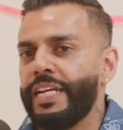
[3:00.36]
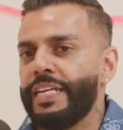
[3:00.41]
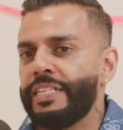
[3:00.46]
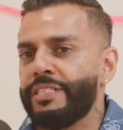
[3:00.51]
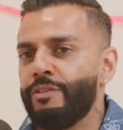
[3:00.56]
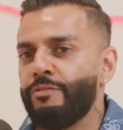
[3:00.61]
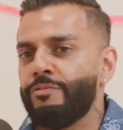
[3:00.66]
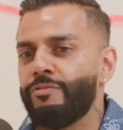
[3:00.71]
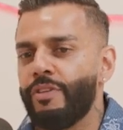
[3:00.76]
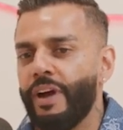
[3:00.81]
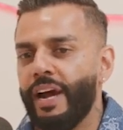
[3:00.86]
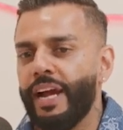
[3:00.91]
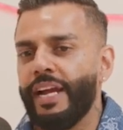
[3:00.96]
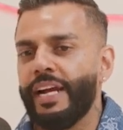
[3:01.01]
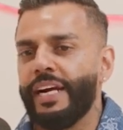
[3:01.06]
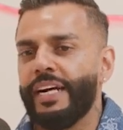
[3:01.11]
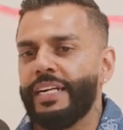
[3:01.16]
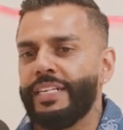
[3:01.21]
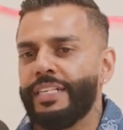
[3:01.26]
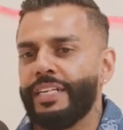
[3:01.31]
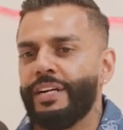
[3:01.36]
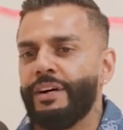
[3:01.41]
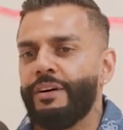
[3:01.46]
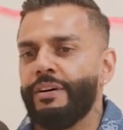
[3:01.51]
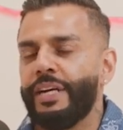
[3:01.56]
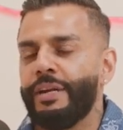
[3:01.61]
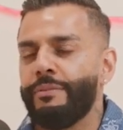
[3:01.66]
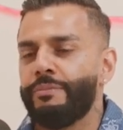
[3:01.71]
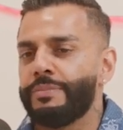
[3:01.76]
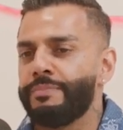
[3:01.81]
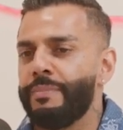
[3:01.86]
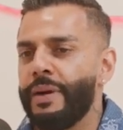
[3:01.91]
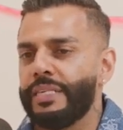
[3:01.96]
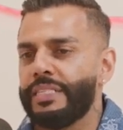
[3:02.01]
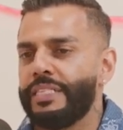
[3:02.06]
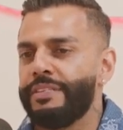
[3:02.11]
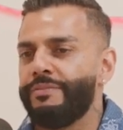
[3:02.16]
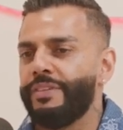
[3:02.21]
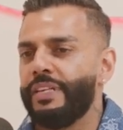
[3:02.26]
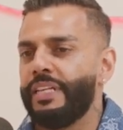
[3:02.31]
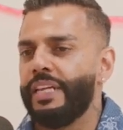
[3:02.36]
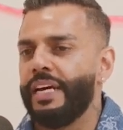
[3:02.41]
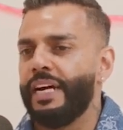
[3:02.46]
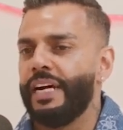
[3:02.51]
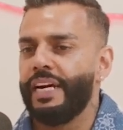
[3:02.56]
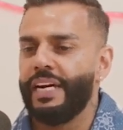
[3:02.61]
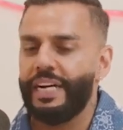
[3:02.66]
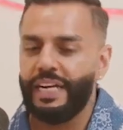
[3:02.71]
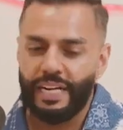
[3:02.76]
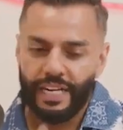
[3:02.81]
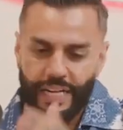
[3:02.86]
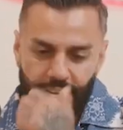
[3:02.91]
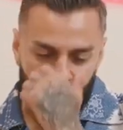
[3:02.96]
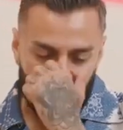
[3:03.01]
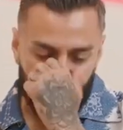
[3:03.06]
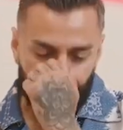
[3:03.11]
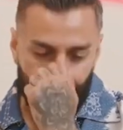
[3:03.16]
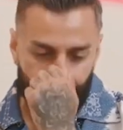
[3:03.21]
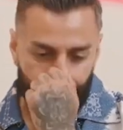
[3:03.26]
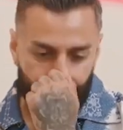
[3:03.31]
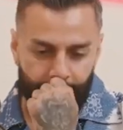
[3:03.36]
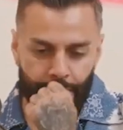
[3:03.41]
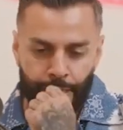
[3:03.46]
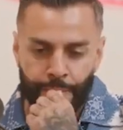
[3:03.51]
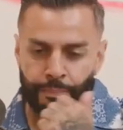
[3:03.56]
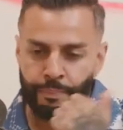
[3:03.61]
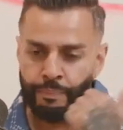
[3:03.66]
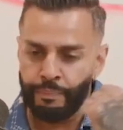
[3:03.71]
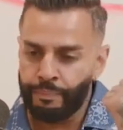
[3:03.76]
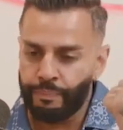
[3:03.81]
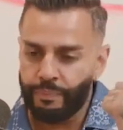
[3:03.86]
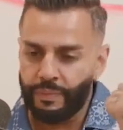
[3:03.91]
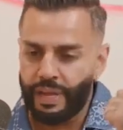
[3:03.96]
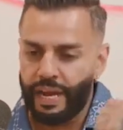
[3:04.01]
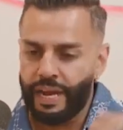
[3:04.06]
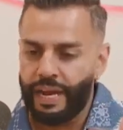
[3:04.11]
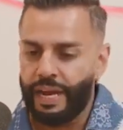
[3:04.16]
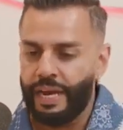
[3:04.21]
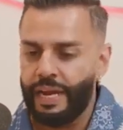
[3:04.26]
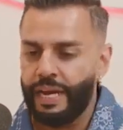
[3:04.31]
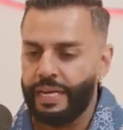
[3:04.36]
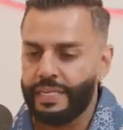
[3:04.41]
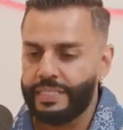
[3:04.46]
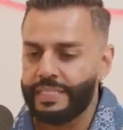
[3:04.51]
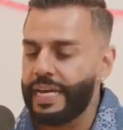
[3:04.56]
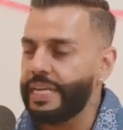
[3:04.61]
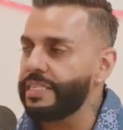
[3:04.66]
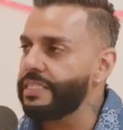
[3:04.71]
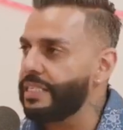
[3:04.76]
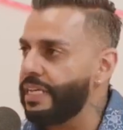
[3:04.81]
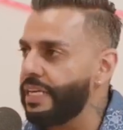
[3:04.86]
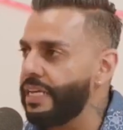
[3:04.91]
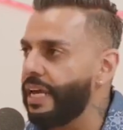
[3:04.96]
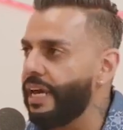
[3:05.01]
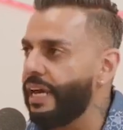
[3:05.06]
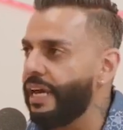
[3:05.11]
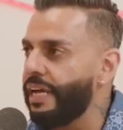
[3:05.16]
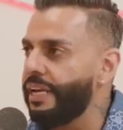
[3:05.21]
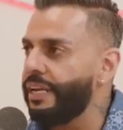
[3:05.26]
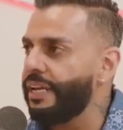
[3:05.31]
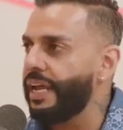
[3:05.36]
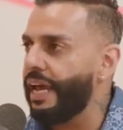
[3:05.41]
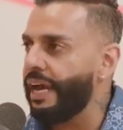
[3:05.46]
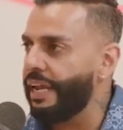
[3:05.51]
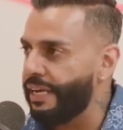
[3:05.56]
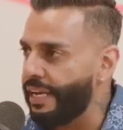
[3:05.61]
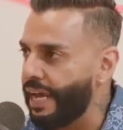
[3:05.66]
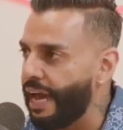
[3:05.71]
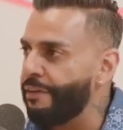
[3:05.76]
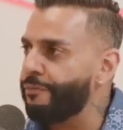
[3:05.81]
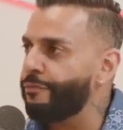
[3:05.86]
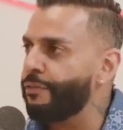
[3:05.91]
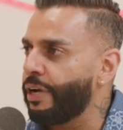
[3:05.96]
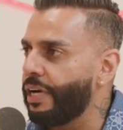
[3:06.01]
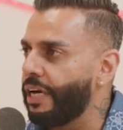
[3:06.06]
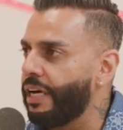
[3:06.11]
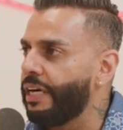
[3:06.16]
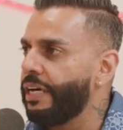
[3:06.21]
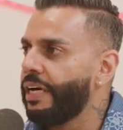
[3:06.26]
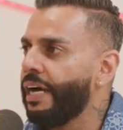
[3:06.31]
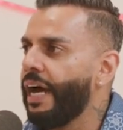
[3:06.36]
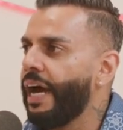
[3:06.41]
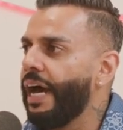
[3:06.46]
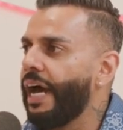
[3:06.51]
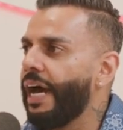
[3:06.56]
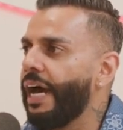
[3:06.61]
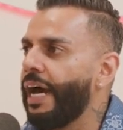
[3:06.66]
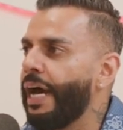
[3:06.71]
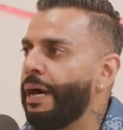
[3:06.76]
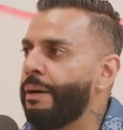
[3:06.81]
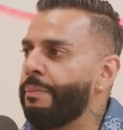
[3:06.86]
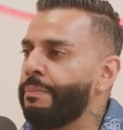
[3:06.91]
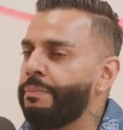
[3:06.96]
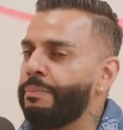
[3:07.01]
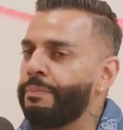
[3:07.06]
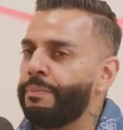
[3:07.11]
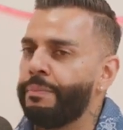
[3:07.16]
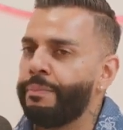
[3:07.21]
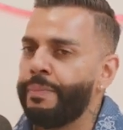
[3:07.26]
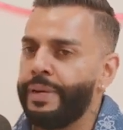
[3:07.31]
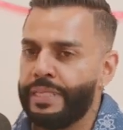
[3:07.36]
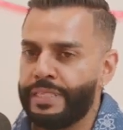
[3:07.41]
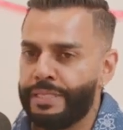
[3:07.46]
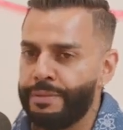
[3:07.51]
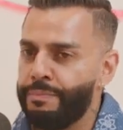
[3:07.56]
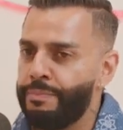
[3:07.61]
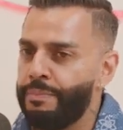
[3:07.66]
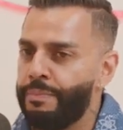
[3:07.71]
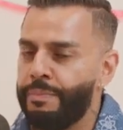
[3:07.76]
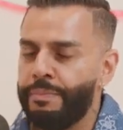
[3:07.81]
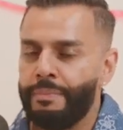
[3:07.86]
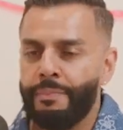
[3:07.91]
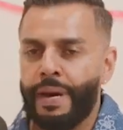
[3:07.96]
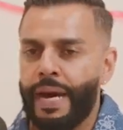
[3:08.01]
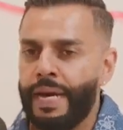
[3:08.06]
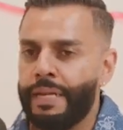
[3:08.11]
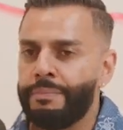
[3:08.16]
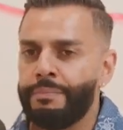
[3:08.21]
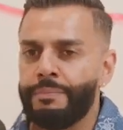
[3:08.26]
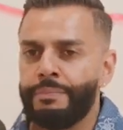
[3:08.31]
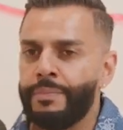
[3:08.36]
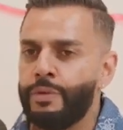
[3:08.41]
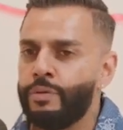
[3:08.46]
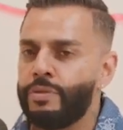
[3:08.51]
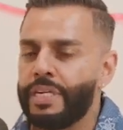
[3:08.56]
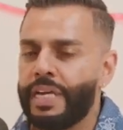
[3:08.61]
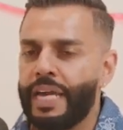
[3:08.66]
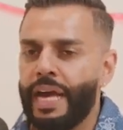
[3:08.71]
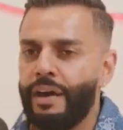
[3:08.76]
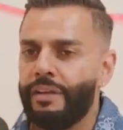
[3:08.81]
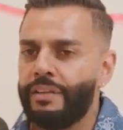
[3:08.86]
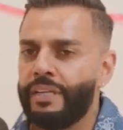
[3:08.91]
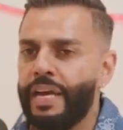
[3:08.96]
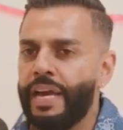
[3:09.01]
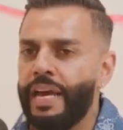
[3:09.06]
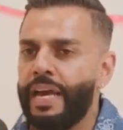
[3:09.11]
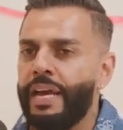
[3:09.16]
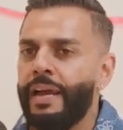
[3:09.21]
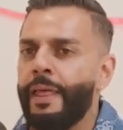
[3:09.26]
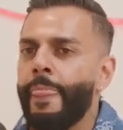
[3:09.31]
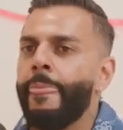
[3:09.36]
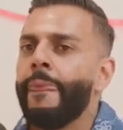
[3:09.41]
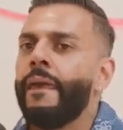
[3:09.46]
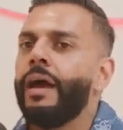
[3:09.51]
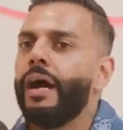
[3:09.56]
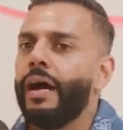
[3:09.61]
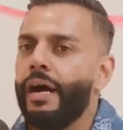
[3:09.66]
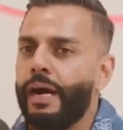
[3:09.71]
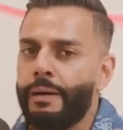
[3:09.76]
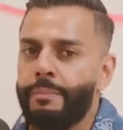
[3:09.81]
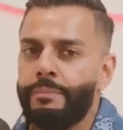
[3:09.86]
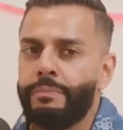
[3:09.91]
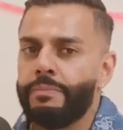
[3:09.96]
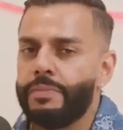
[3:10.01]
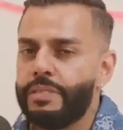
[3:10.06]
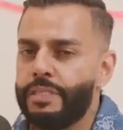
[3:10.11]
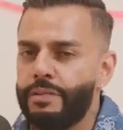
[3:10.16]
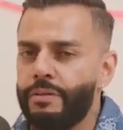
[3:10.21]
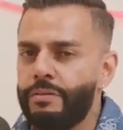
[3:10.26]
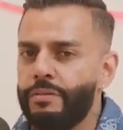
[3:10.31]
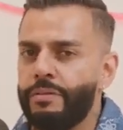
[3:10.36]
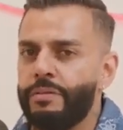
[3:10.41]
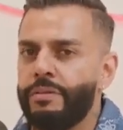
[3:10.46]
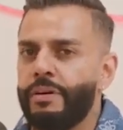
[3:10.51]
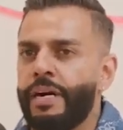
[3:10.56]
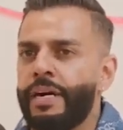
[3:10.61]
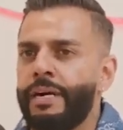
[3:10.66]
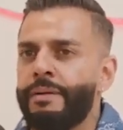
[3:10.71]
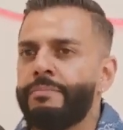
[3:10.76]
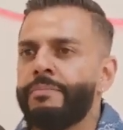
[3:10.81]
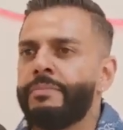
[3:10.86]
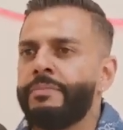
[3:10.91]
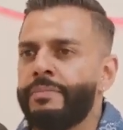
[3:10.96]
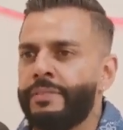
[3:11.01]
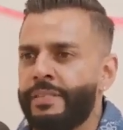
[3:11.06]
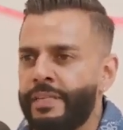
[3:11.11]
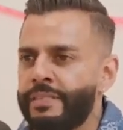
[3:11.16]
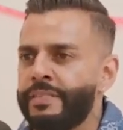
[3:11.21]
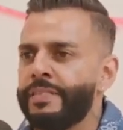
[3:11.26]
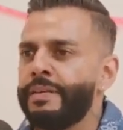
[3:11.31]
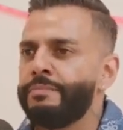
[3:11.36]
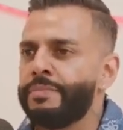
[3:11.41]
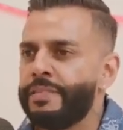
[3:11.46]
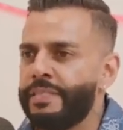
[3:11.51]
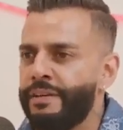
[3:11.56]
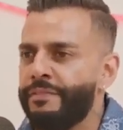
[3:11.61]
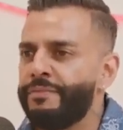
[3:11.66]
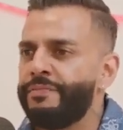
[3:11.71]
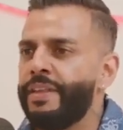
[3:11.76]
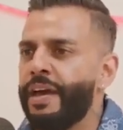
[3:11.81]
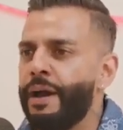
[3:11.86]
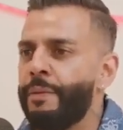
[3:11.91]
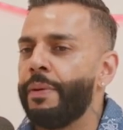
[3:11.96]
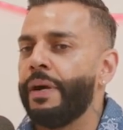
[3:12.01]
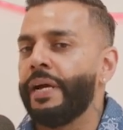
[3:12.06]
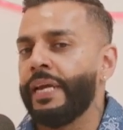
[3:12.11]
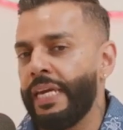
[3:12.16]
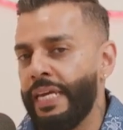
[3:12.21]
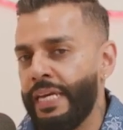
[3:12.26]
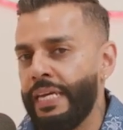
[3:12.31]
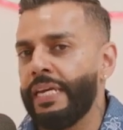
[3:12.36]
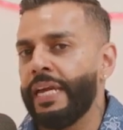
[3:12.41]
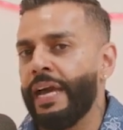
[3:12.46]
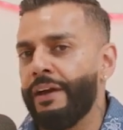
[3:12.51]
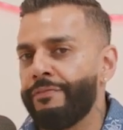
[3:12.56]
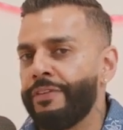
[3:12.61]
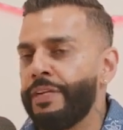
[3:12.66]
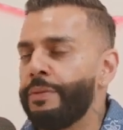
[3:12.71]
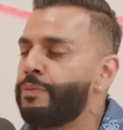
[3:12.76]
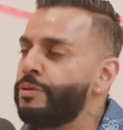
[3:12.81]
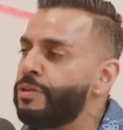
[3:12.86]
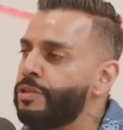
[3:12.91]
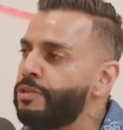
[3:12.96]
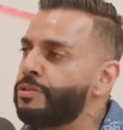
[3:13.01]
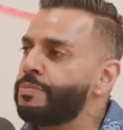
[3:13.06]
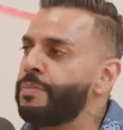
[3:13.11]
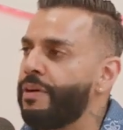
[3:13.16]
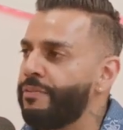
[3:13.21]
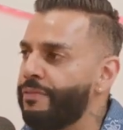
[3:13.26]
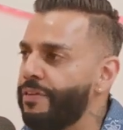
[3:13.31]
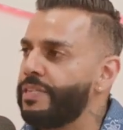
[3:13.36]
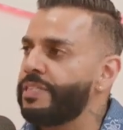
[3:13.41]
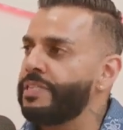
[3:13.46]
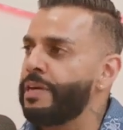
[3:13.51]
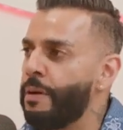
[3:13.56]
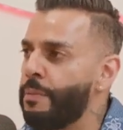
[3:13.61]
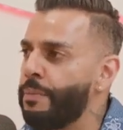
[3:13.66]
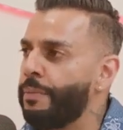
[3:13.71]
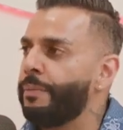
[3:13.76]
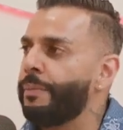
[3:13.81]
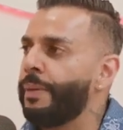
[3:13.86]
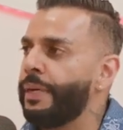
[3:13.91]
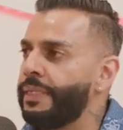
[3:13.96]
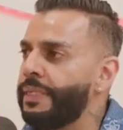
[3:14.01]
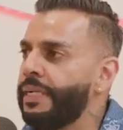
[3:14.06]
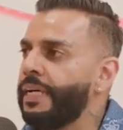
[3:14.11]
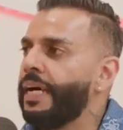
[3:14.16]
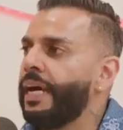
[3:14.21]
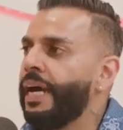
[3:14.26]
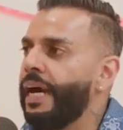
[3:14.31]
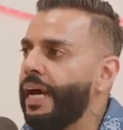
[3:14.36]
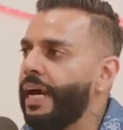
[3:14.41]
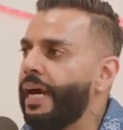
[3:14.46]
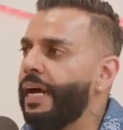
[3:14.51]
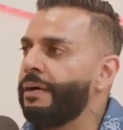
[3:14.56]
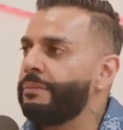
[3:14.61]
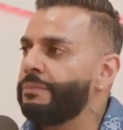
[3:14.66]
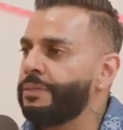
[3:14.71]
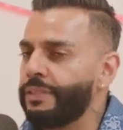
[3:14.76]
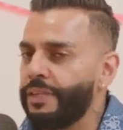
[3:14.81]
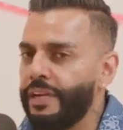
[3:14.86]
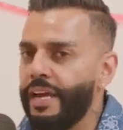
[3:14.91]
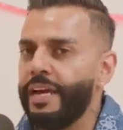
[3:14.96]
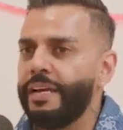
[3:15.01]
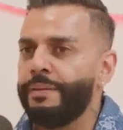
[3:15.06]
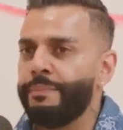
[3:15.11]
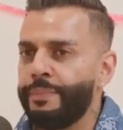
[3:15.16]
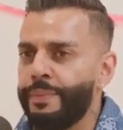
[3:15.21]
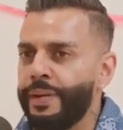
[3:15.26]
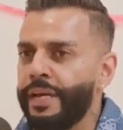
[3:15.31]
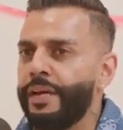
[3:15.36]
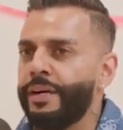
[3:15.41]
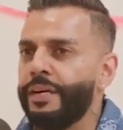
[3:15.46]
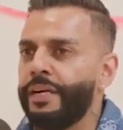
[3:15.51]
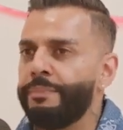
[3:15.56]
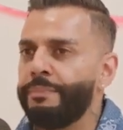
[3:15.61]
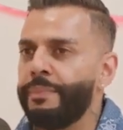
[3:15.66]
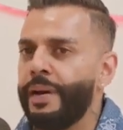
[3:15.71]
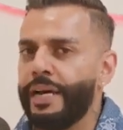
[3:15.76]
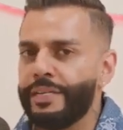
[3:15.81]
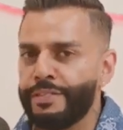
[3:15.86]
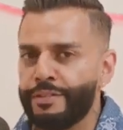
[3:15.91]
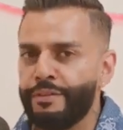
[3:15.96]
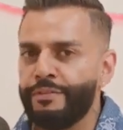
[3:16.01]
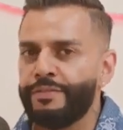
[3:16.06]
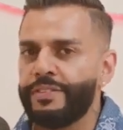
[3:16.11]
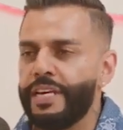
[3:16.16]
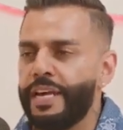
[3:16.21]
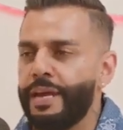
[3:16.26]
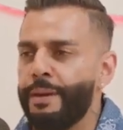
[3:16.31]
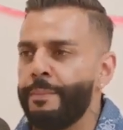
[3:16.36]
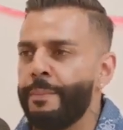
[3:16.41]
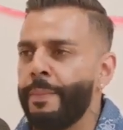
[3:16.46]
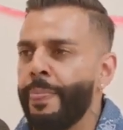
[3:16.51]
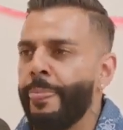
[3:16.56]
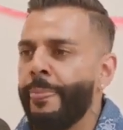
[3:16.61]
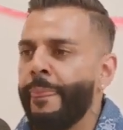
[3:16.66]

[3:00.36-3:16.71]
in his own right. You know, he was massive in uh, in um, uh, Tanzania and, and Africa. Okay. Um, made some mad music out there. Um, still um, does some stuff now, but he heavily produced my first album, man. Um, so yeah, big um, hats off to him.